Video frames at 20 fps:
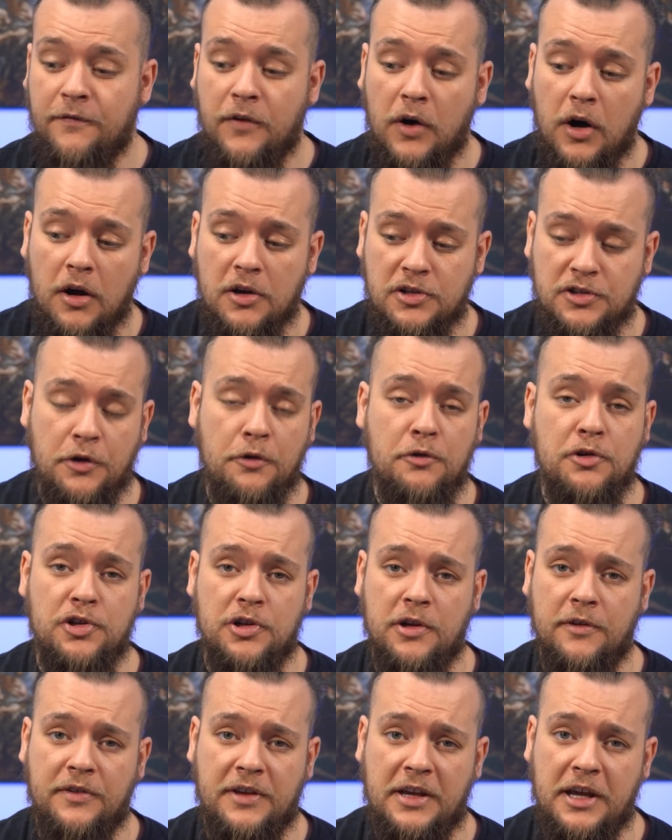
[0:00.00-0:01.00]
a vast
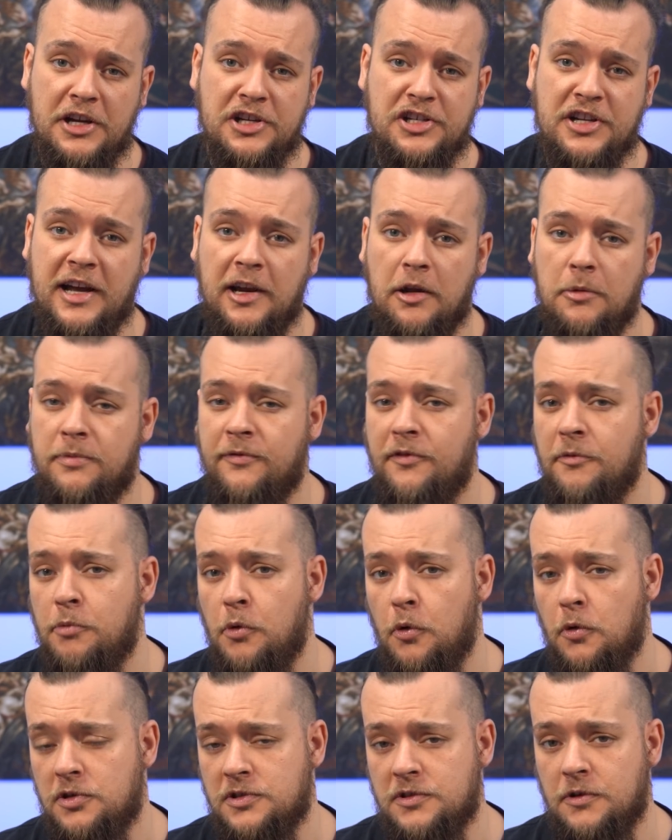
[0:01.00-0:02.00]
ocean of gish gallop for
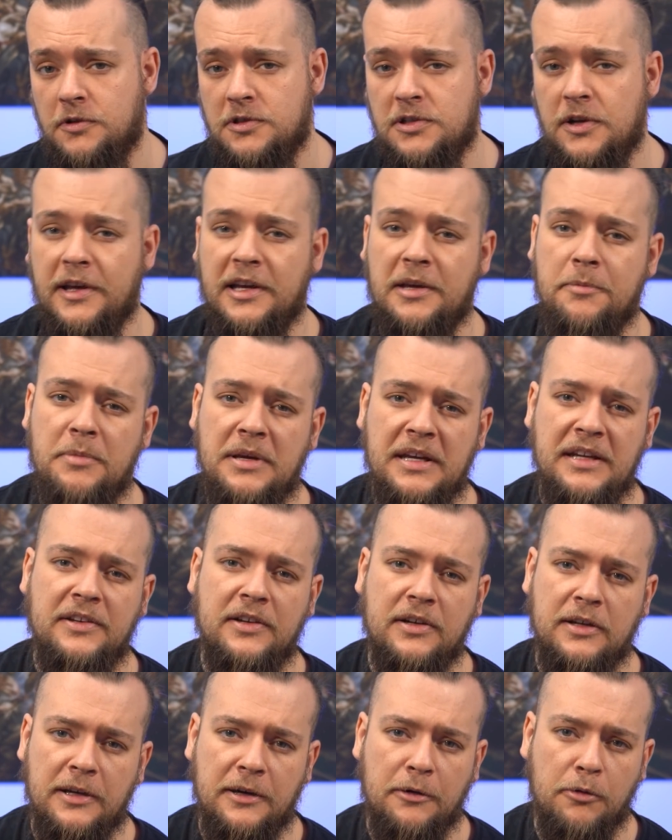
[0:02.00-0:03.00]
poor sods like me
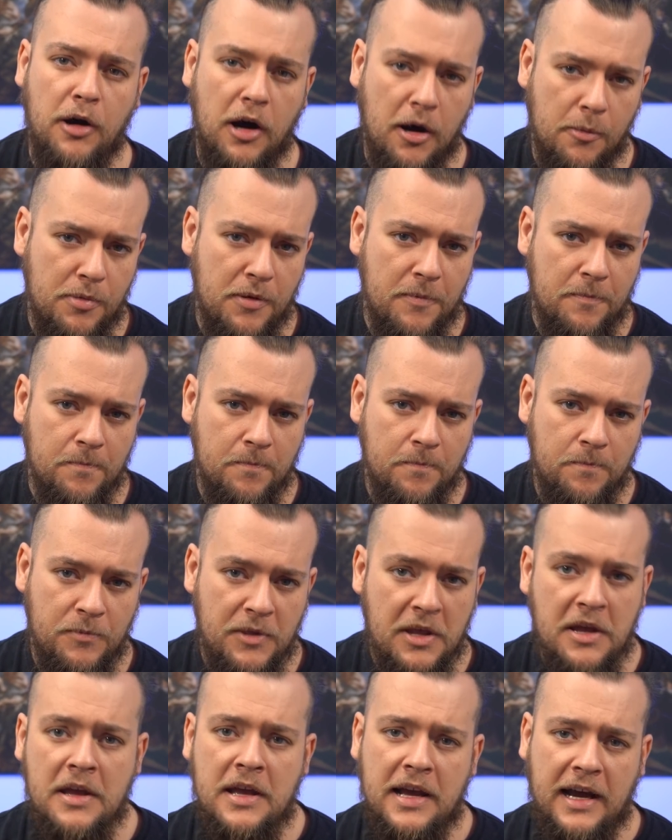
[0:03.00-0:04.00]
to clear up.
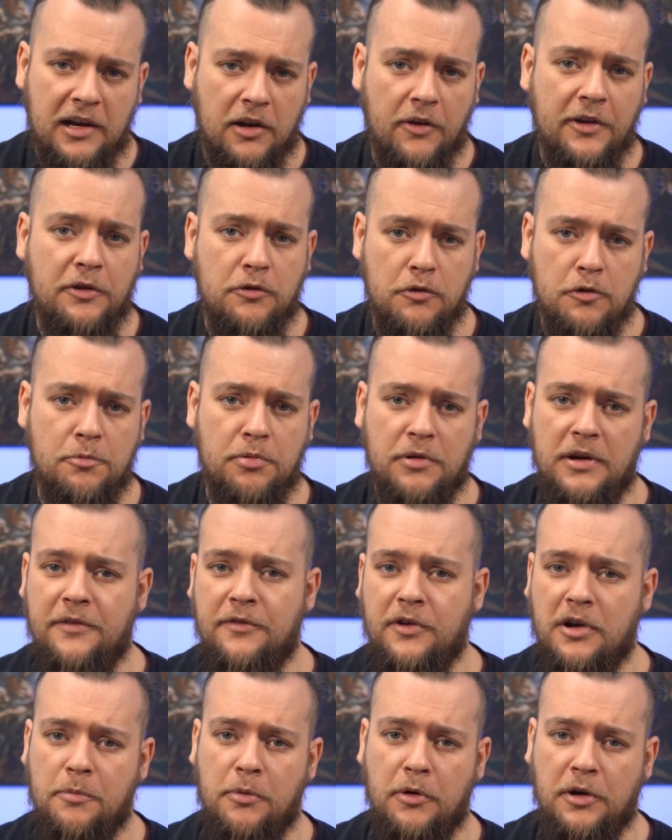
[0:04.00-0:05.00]
And like all
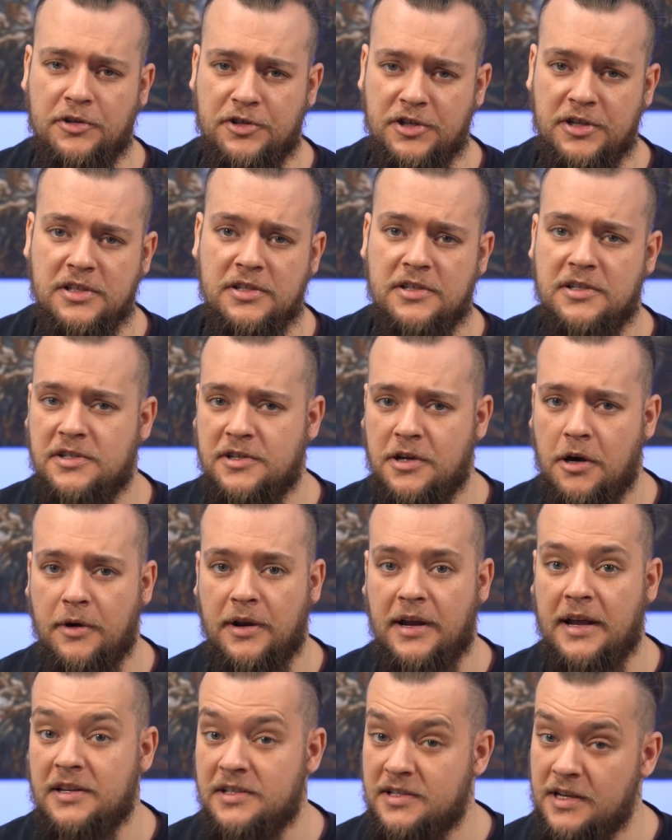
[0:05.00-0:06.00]
prolific apologists,
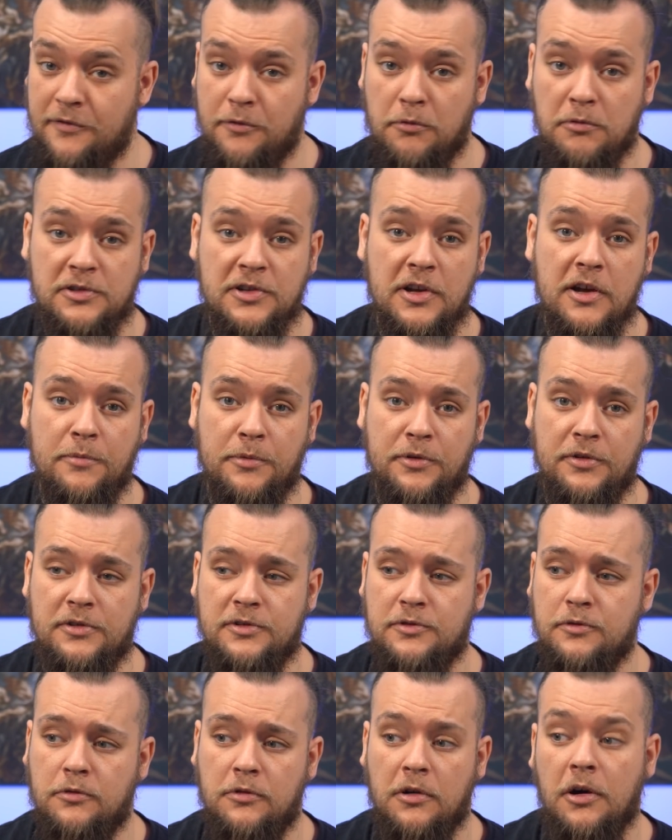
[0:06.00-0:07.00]
Turek has several
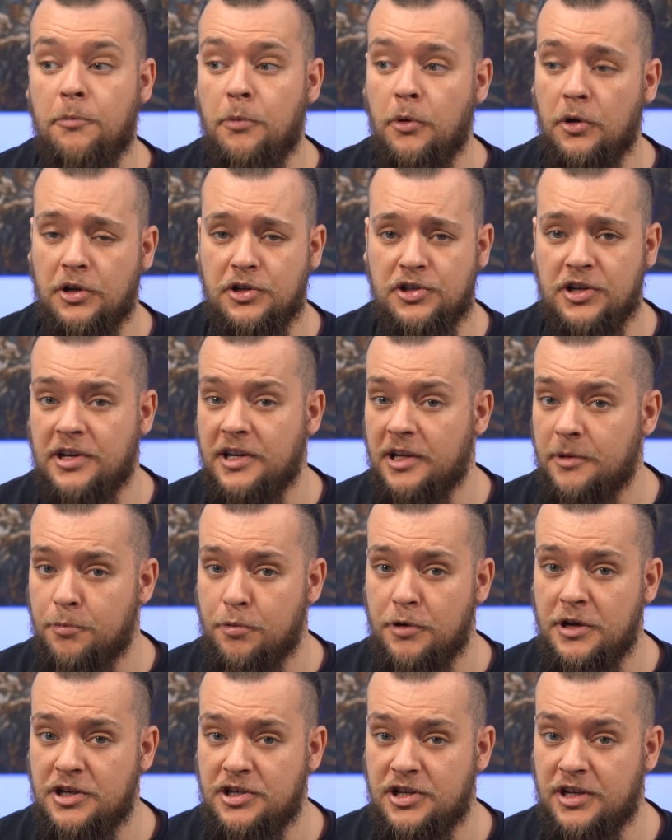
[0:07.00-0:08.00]
sermons, or apologetic
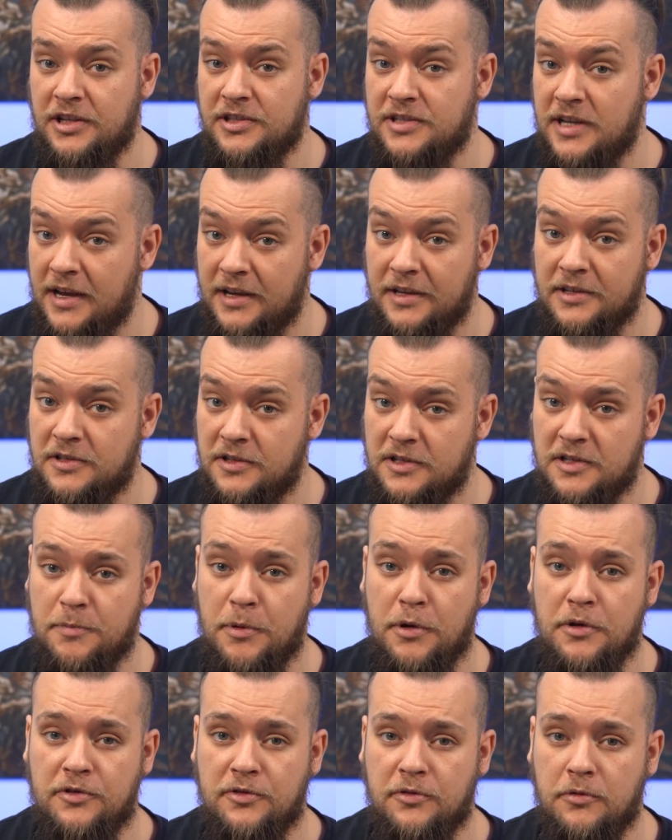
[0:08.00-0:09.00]
preachings, at his
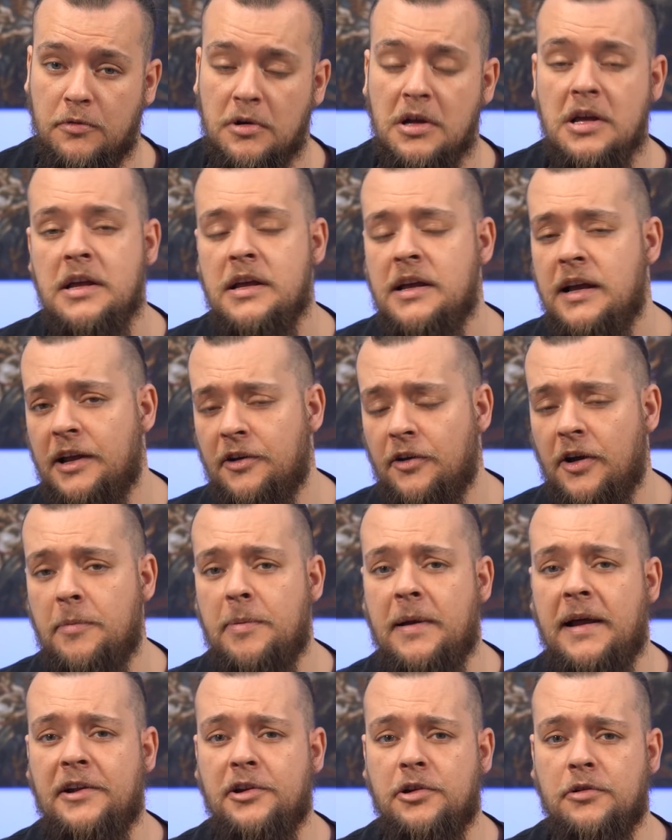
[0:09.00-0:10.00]
disposal, and I
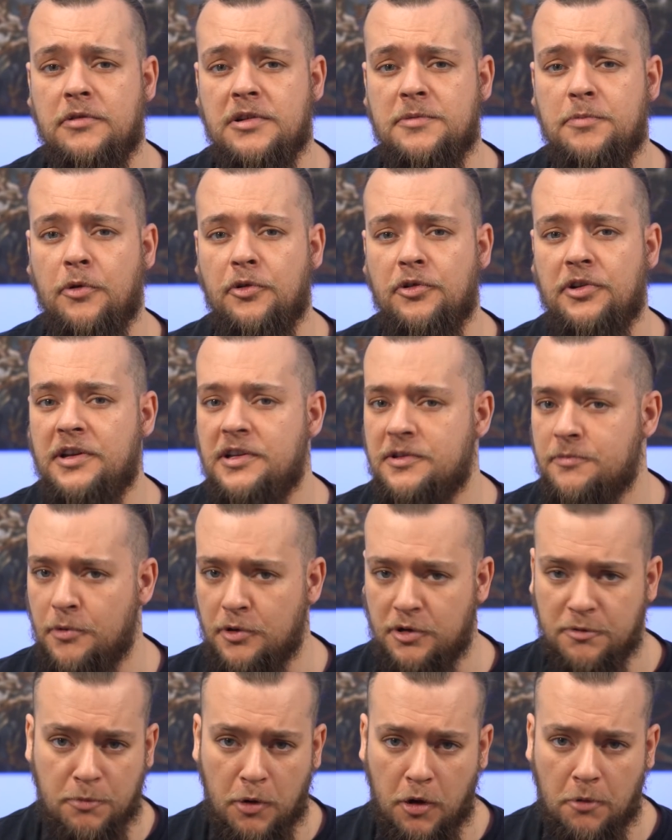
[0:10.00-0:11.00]
plan to respond to his
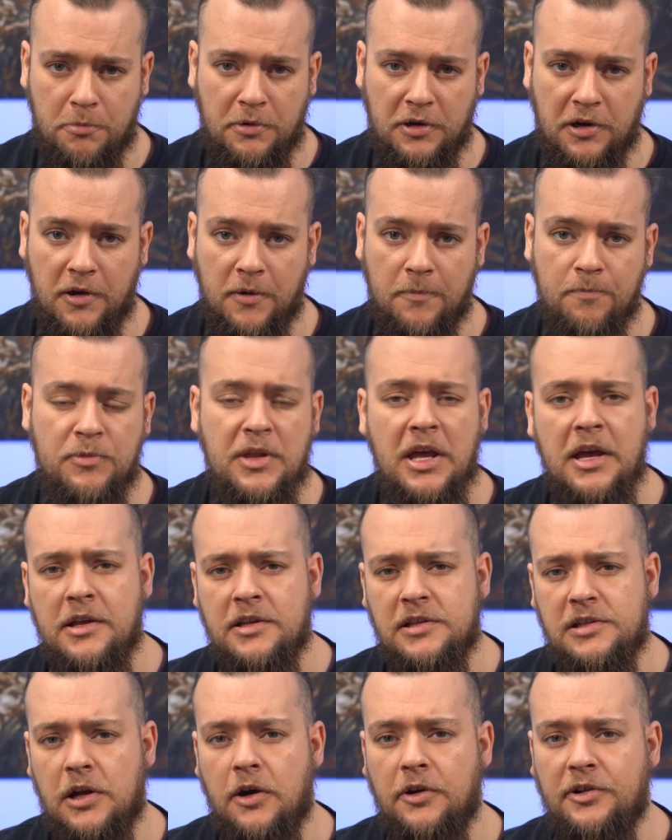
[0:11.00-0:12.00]
most popular,
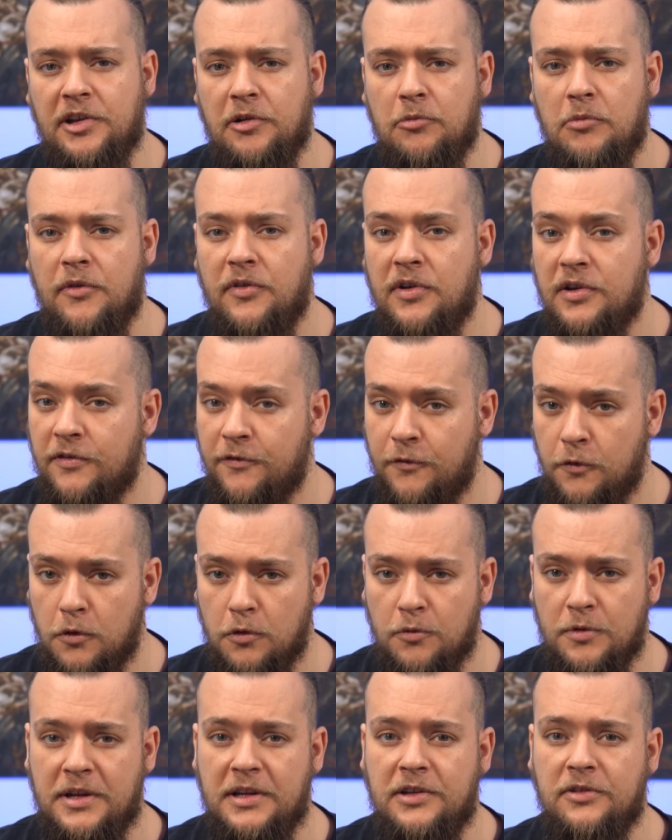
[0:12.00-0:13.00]
starting with his
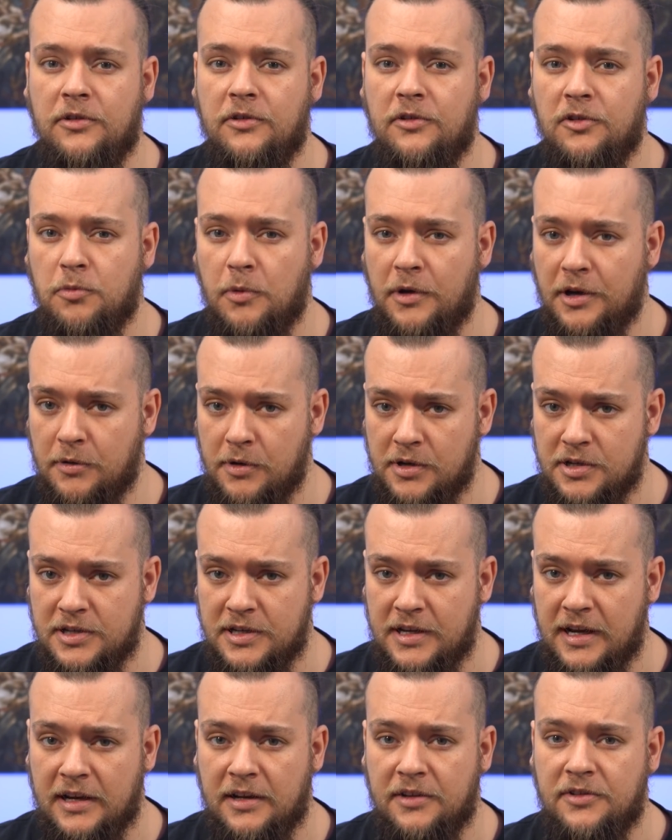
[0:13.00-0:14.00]
four reasons why
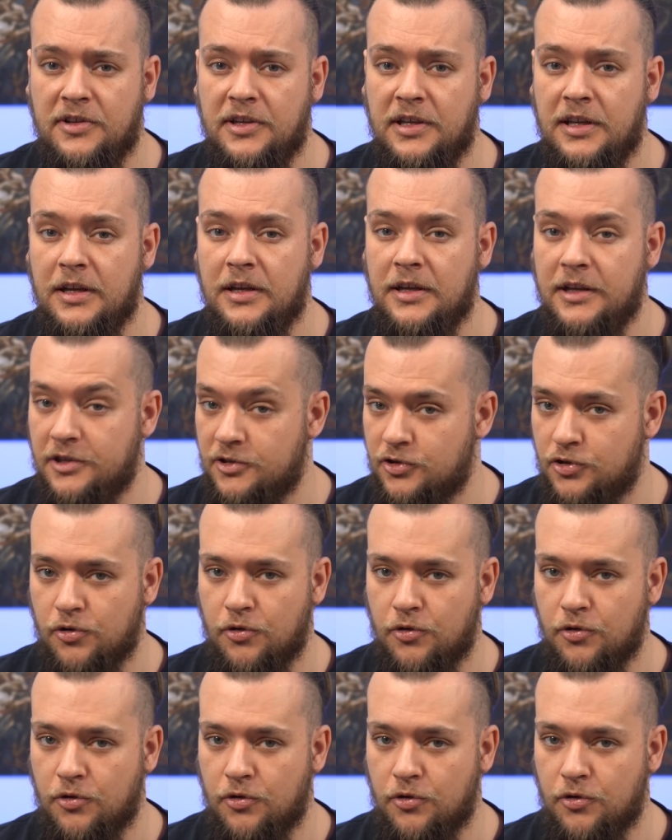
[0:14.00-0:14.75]
Christianity is